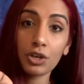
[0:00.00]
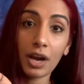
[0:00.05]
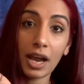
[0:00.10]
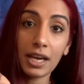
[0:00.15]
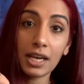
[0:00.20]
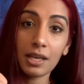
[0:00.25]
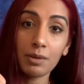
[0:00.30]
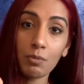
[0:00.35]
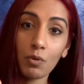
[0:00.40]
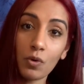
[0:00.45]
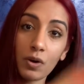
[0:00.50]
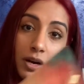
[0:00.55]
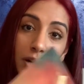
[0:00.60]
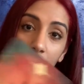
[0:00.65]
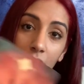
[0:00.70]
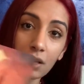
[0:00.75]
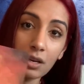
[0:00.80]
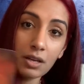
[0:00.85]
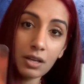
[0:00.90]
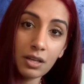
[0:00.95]
anymore,
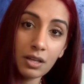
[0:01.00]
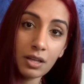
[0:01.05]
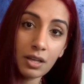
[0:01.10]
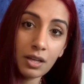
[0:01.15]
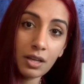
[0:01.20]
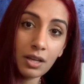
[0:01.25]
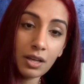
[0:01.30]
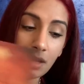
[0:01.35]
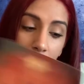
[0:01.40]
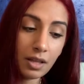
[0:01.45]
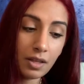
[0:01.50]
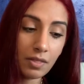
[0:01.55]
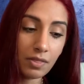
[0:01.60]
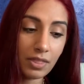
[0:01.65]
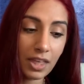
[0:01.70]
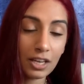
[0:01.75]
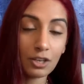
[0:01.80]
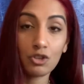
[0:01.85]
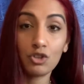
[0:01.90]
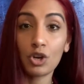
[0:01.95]

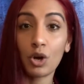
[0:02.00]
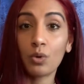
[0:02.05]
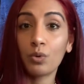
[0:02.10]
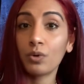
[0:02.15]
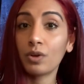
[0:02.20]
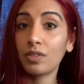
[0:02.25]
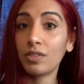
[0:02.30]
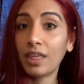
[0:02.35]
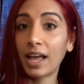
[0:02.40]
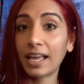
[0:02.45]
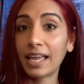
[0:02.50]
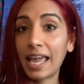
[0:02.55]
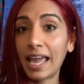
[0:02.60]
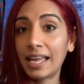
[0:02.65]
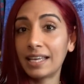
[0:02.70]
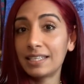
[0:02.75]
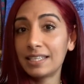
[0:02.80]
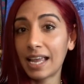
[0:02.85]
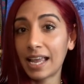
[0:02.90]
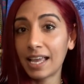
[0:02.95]
that
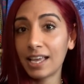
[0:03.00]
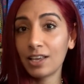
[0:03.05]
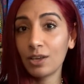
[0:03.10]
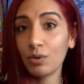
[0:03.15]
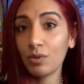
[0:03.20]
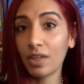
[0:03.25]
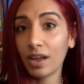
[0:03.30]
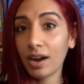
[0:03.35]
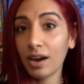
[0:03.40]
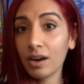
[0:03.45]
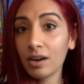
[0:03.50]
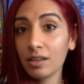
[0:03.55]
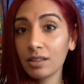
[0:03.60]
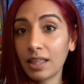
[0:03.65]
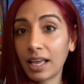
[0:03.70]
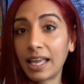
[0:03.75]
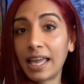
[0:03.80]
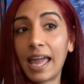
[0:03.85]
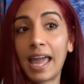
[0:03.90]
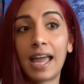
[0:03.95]
can't take you there,
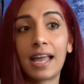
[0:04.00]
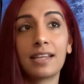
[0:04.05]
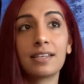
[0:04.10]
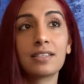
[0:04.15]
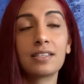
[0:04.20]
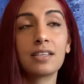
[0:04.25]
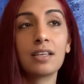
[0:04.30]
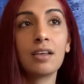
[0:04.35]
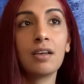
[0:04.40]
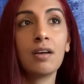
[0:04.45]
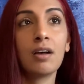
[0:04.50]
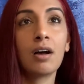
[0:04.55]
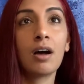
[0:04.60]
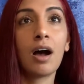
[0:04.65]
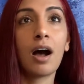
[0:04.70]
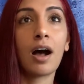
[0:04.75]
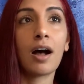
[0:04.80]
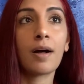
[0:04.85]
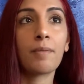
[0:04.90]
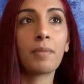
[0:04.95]
that can't
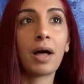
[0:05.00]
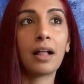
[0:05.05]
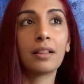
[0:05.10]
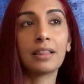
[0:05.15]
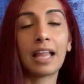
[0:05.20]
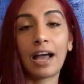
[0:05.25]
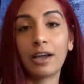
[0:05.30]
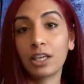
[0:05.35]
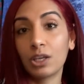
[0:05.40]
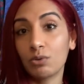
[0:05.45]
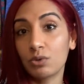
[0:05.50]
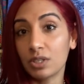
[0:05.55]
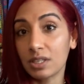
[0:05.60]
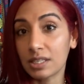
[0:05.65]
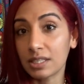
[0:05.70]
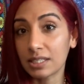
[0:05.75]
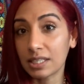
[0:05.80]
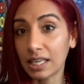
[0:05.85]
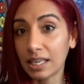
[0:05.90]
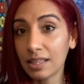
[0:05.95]
allow you to
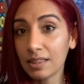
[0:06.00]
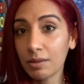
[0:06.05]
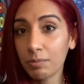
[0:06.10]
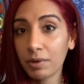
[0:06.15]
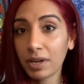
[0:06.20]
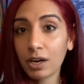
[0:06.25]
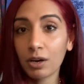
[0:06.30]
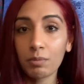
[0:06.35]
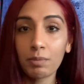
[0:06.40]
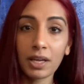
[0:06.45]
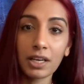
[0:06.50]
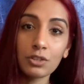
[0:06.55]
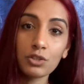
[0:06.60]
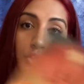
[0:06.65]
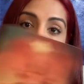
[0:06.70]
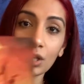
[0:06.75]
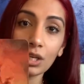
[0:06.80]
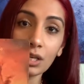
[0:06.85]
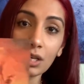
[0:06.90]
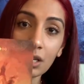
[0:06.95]
see the bigger
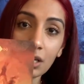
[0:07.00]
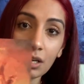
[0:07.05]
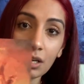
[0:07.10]
picture.